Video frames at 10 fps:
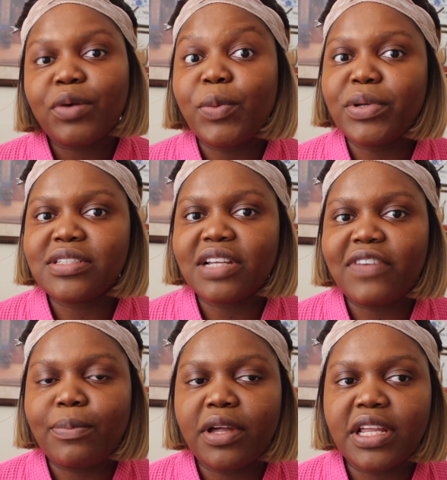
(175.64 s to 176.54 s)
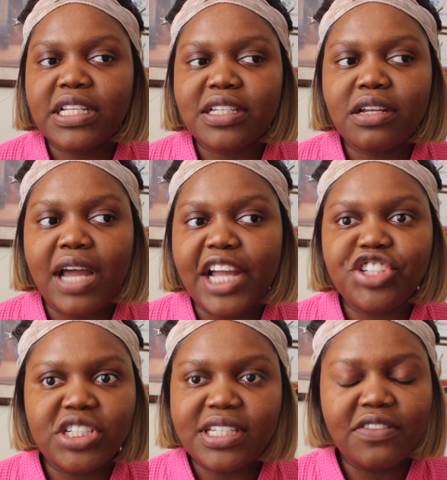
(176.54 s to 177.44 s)
we put stuff up on
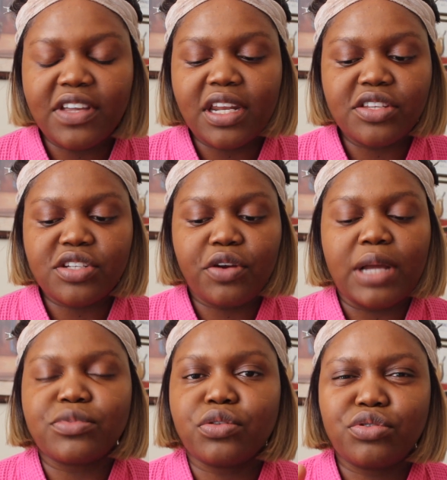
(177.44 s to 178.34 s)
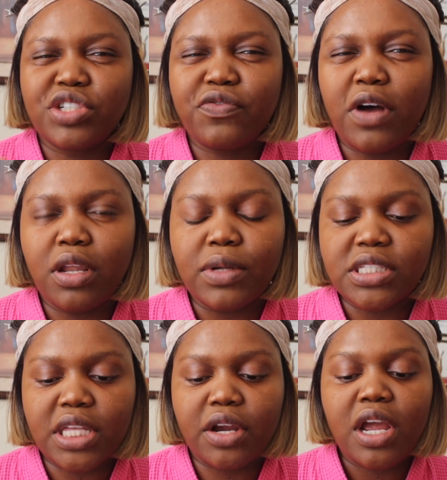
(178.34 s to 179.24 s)
IGTV and Instagram, so follow us
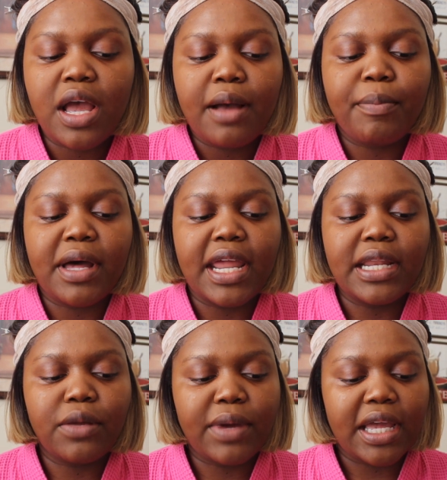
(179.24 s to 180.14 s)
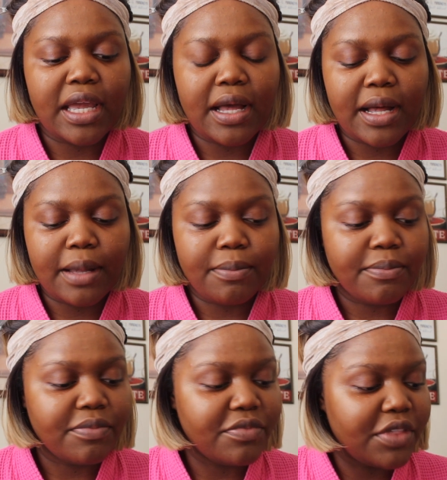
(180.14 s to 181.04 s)
there. But anyway,
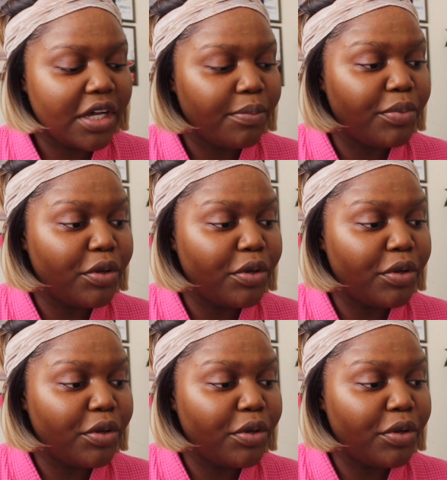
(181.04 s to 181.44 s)
the